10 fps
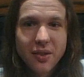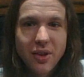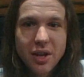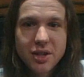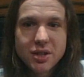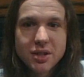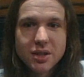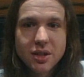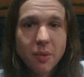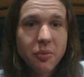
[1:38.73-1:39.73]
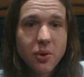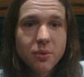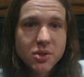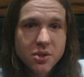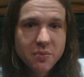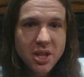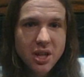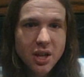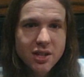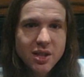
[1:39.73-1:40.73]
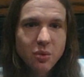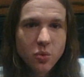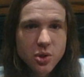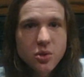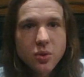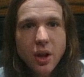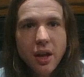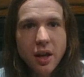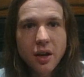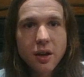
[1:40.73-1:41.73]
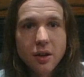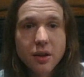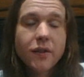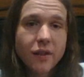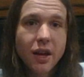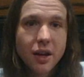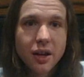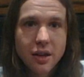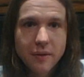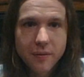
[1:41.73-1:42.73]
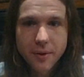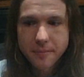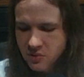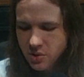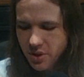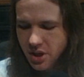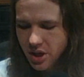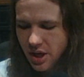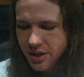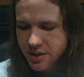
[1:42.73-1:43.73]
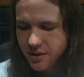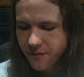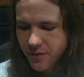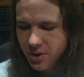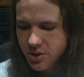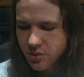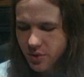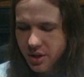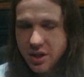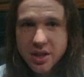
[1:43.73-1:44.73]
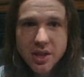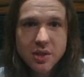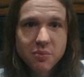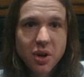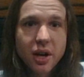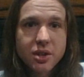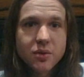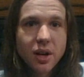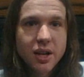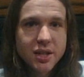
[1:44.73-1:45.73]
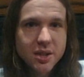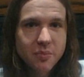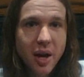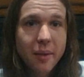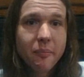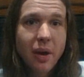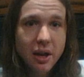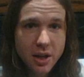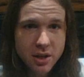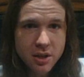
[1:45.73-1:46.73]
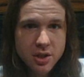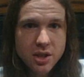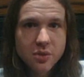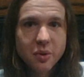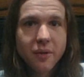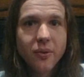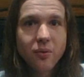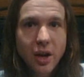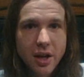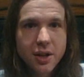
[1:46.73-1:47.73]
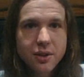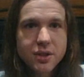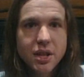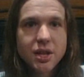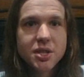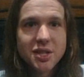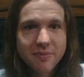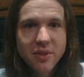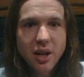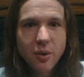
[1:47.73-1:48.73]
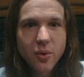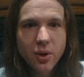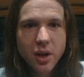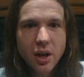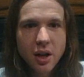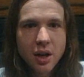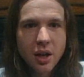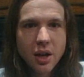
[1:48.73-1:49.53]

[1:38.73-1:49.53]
they just approached me and said, would you like this kind of gift? So, in the case of the first one, this is brought to us by Meghan. She's one of the regulars at the gym that I work at.